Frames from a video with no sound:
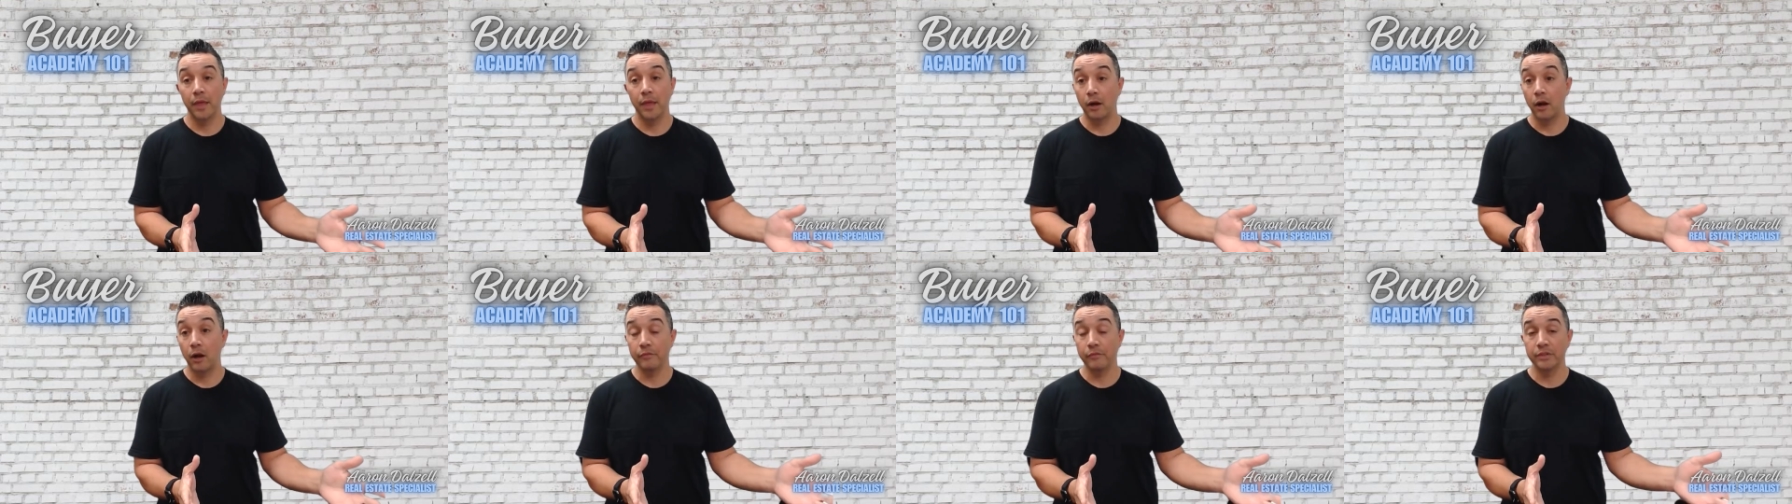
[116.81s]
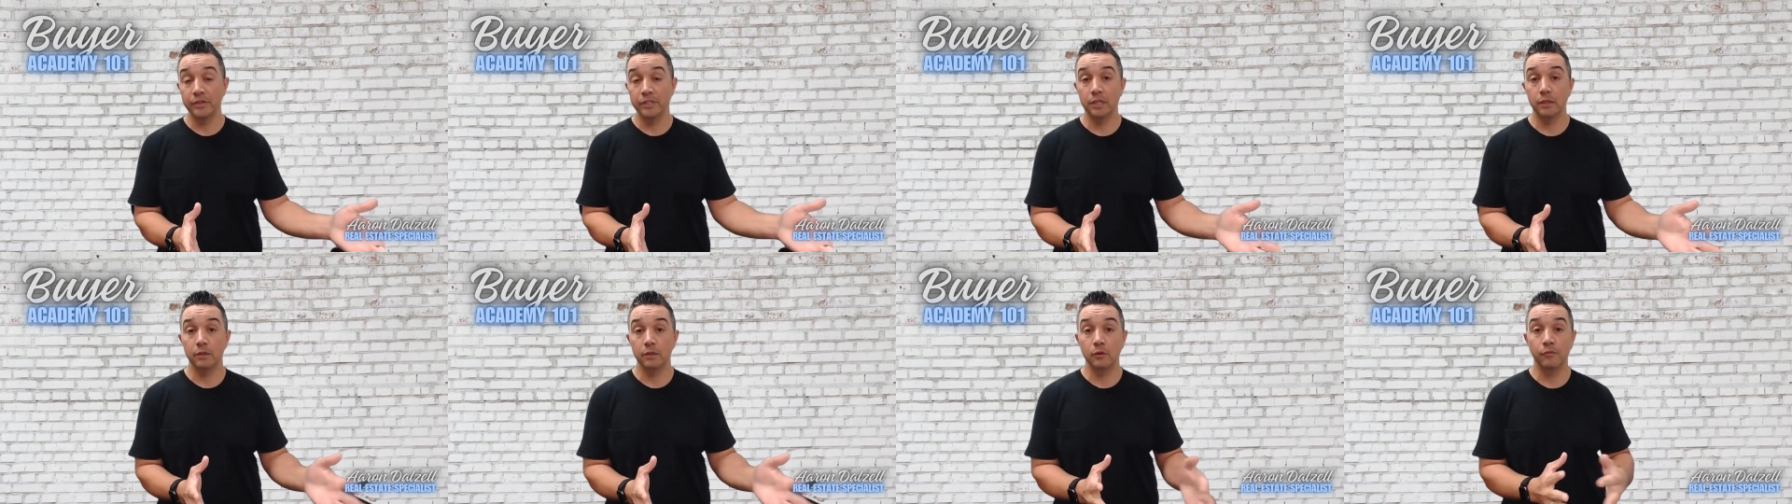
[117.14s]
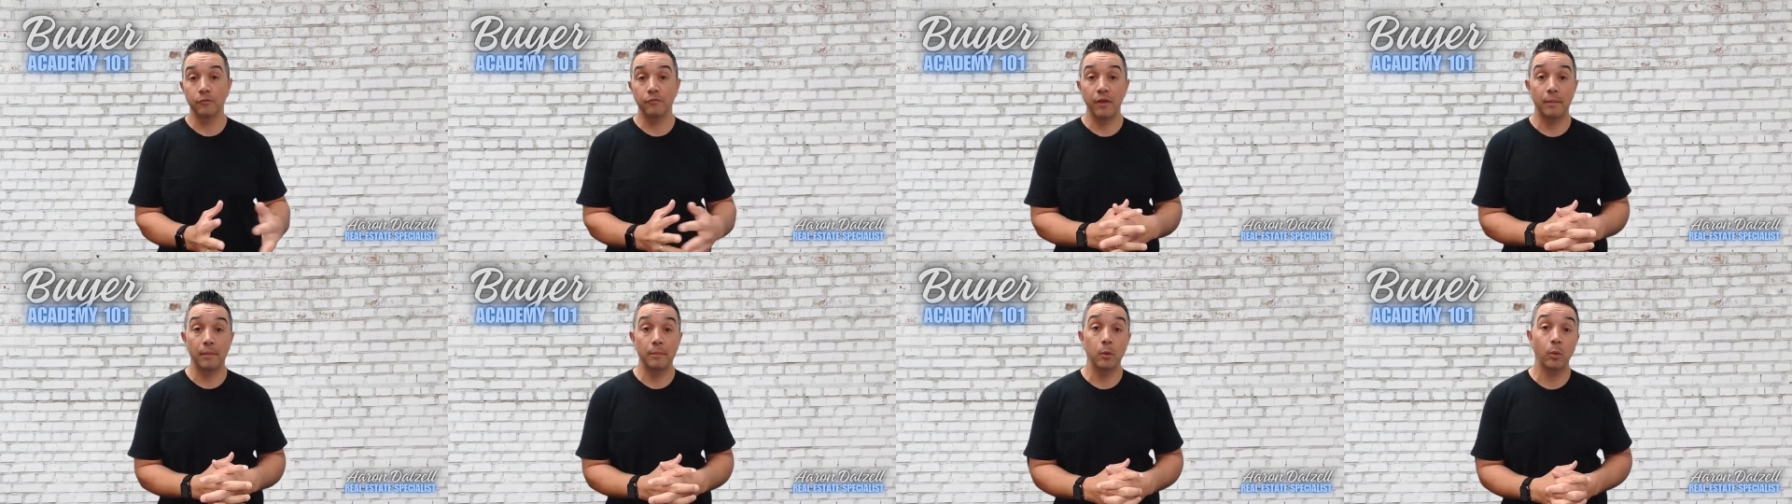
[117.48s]
then obviously
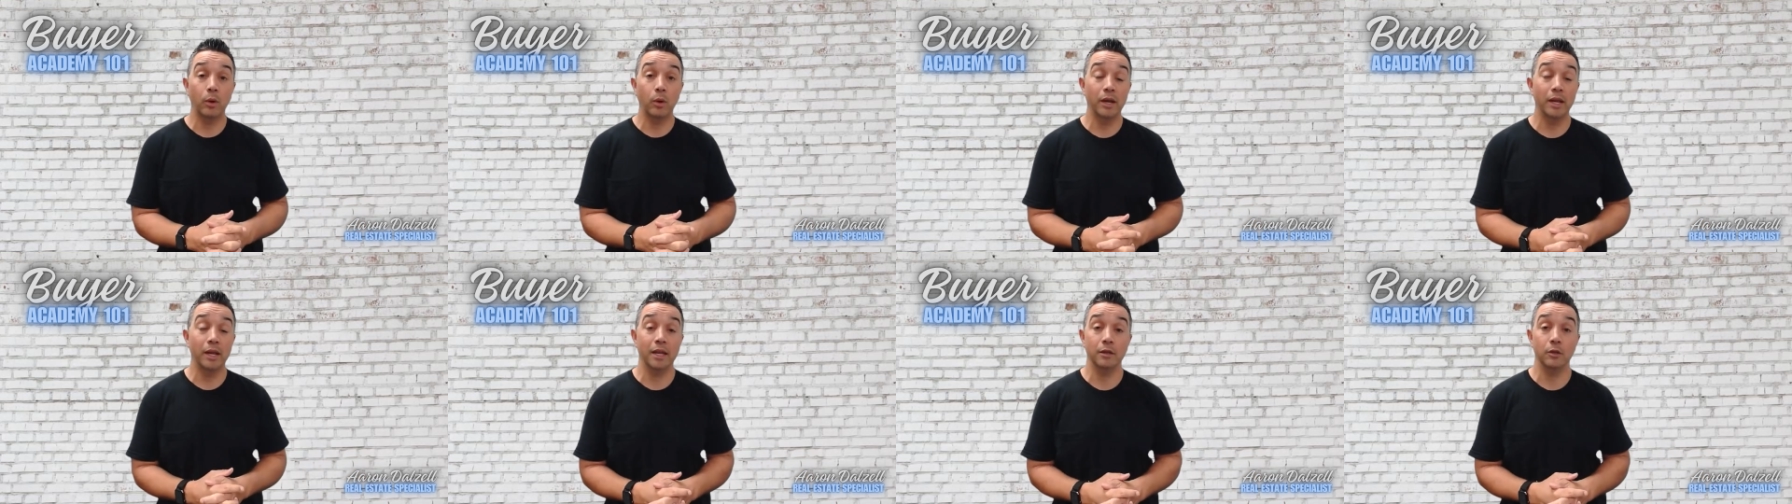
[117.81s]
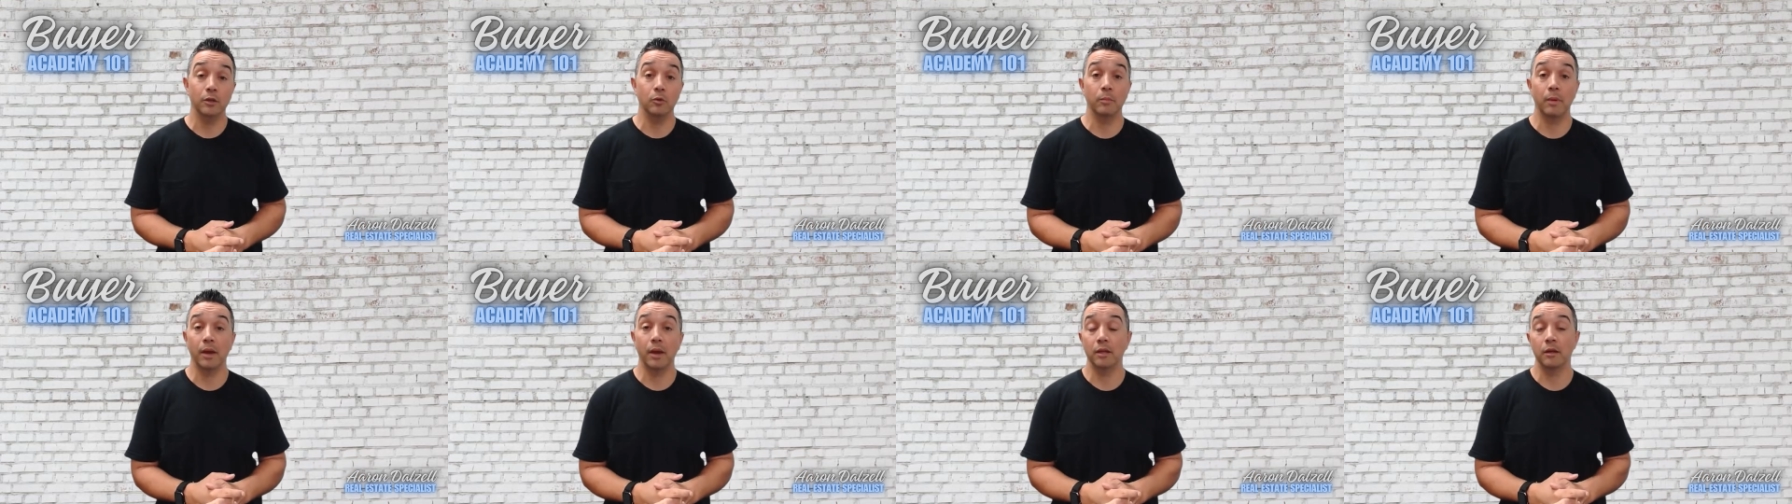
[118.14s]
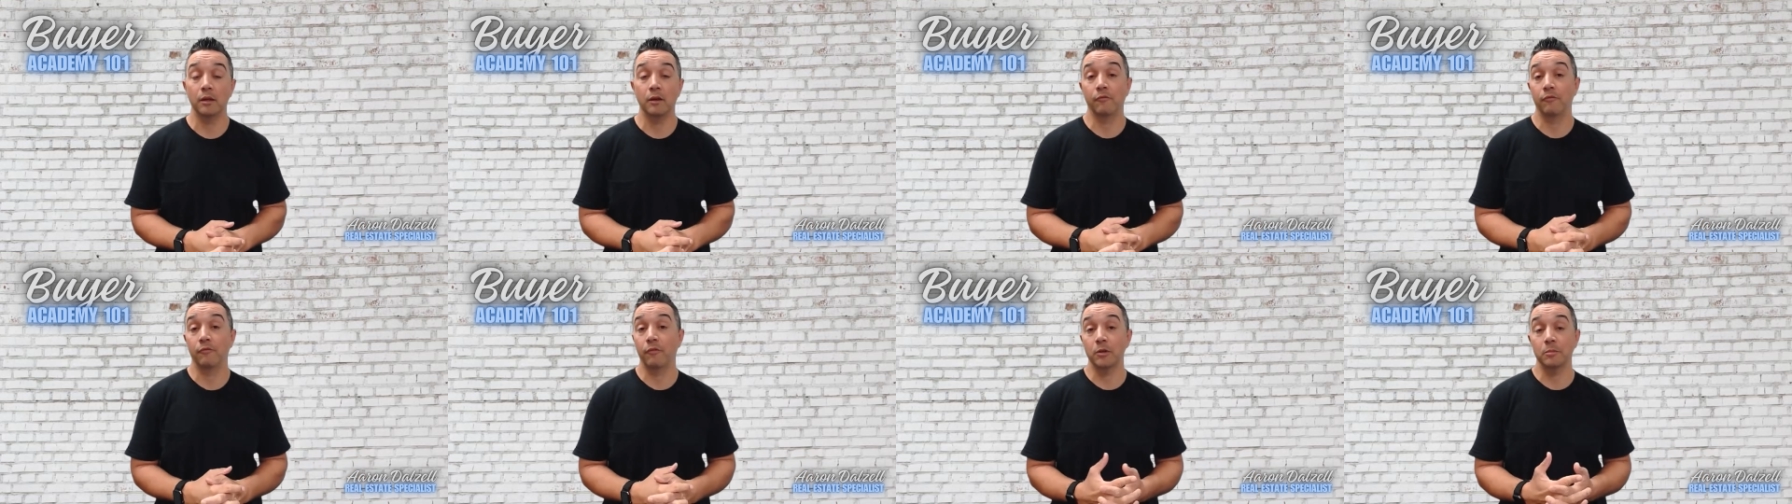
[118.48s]
through February and you might,
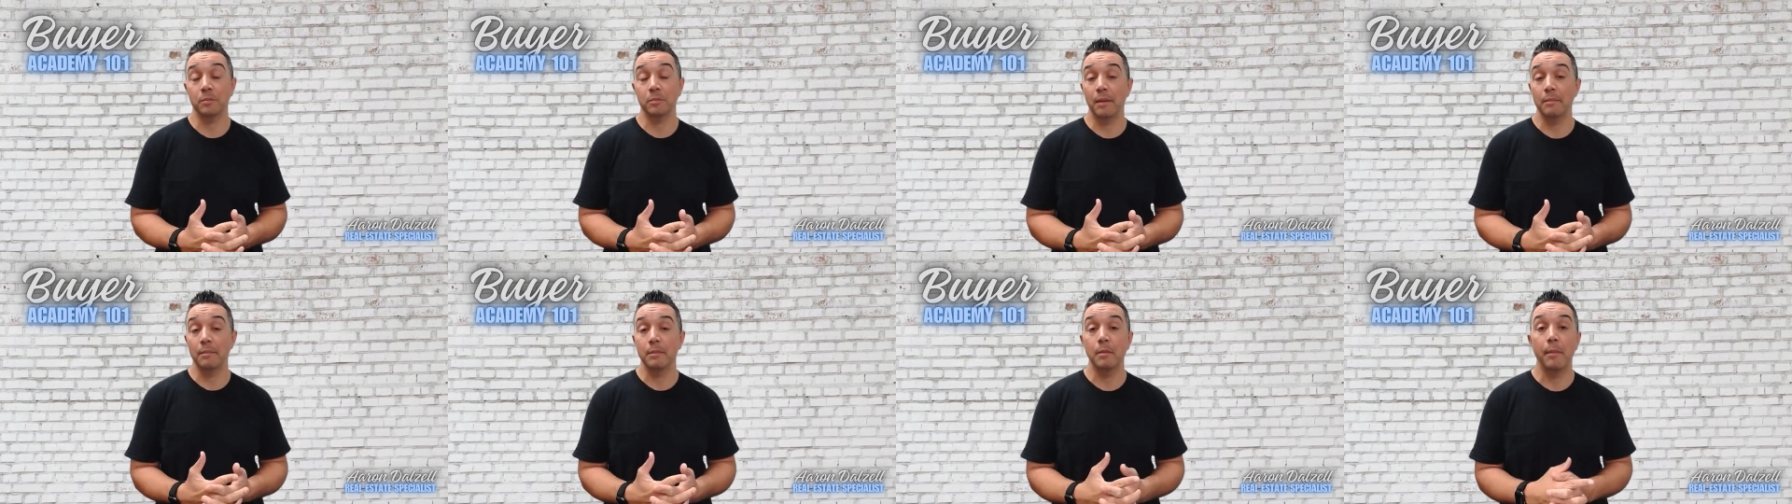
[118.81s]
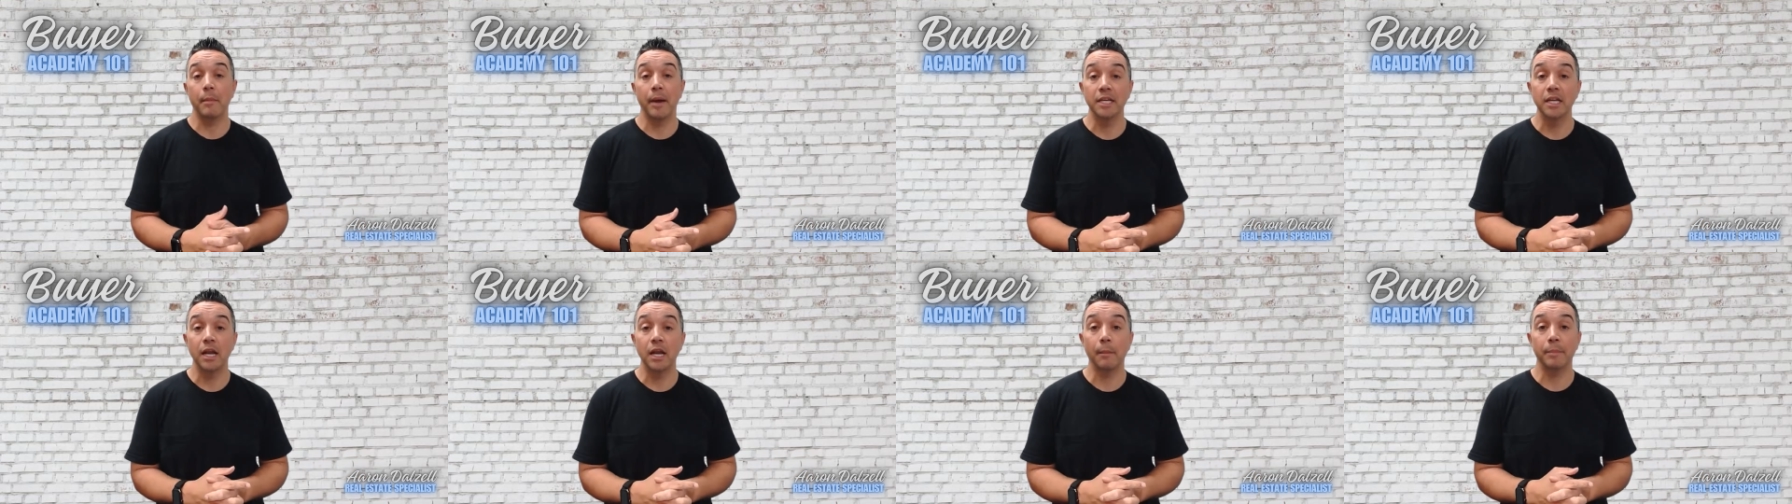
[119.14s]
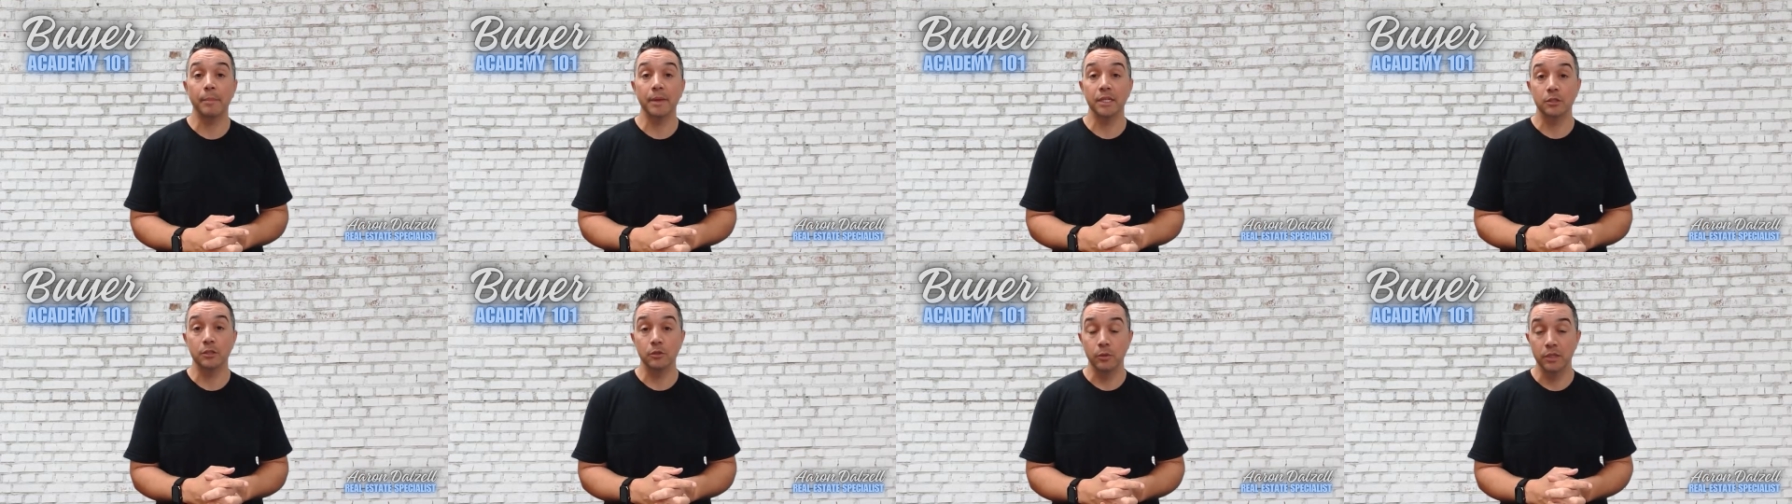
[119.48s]
your first payment might not
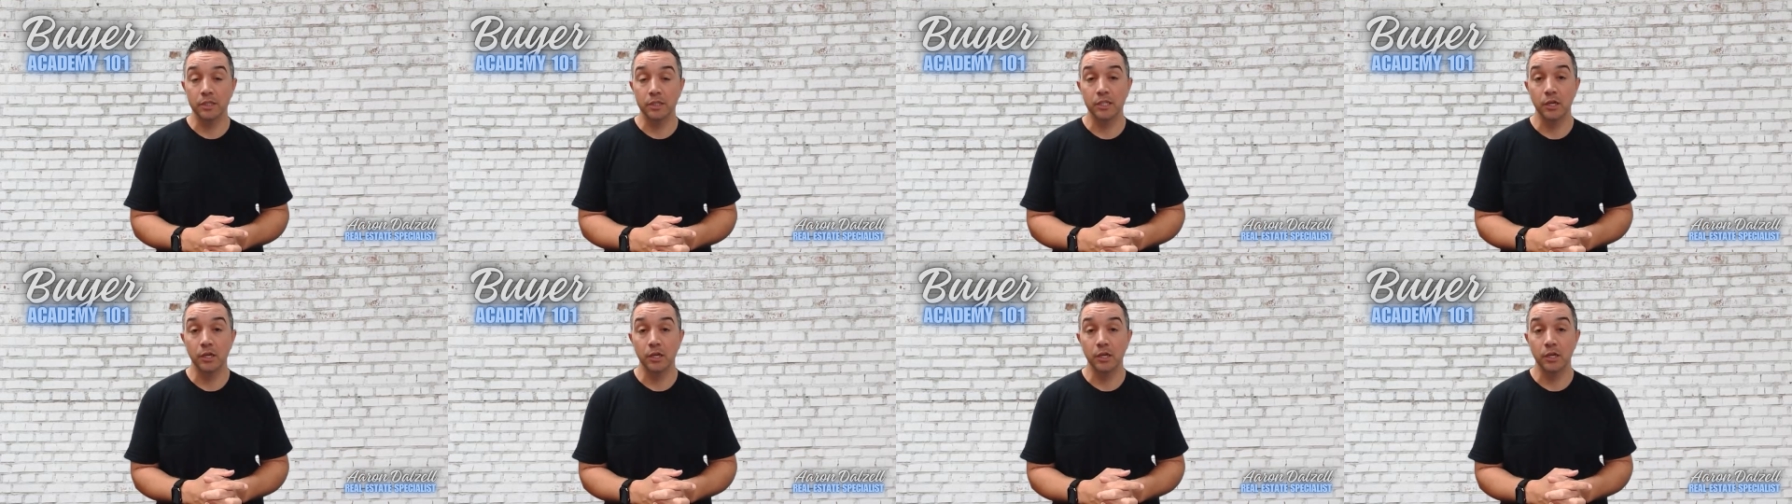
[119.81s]
be due